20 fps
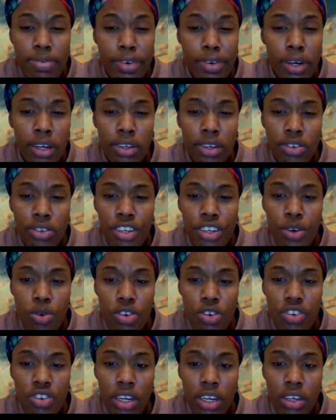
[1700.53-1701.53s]
of all
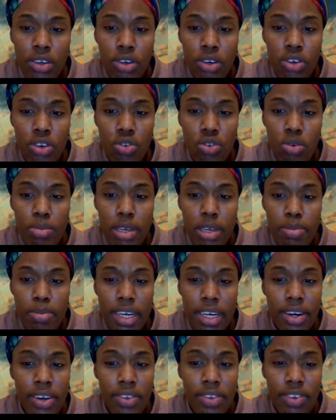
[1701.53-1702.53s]
generation occurs to me
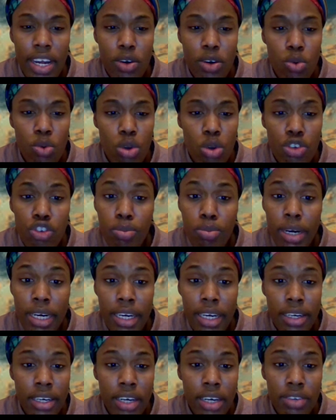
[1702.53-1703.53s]
because like the rich
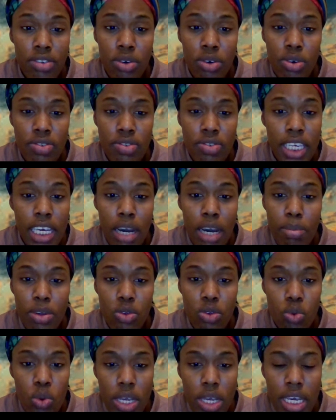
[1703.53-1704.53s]
man and Lazarus the gap
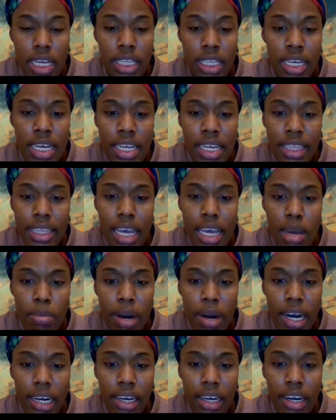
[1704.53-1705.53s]
between
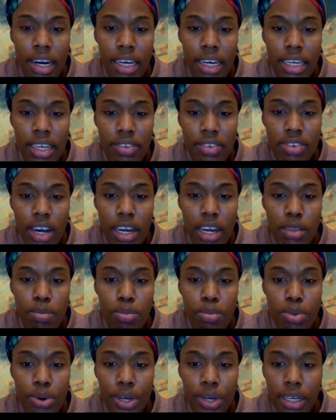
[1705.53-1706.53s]
them and God is
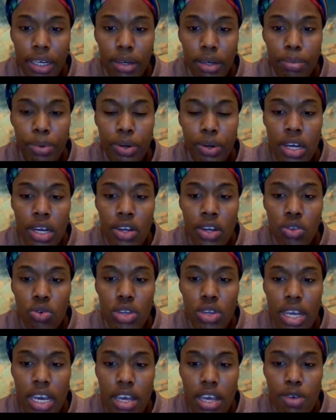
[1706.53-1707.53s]
unbreakable.
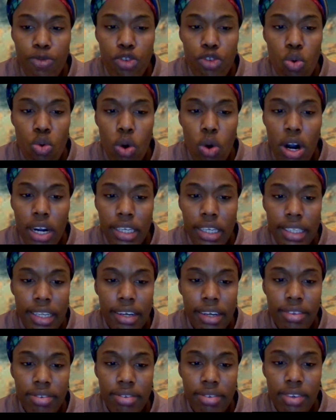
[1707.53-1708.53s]
Today, if you are
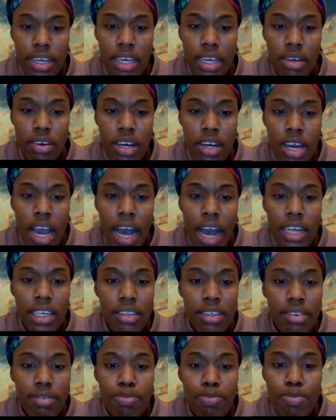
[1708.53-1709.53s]
not saved
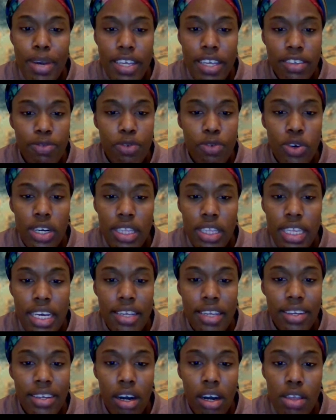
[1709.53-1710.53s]
and it is best for the
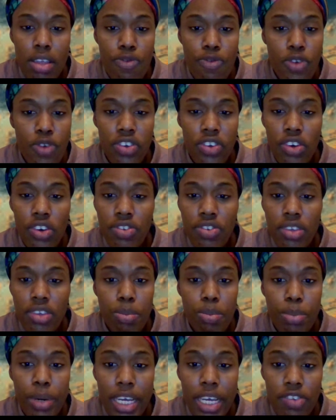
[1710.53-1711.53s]
day to confess your
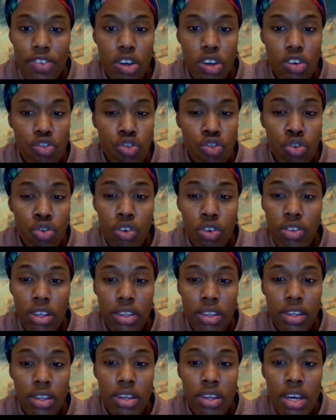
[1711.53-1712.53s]
sin, place your
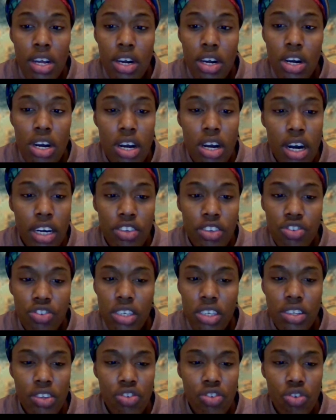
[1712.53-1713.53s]
trust in the Lord
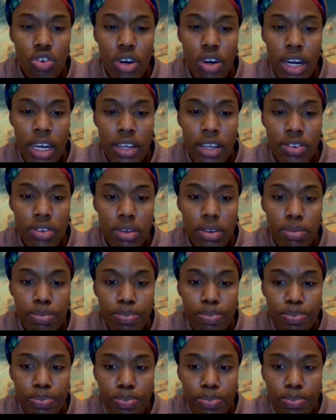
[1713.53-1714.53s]
Jesus Christ.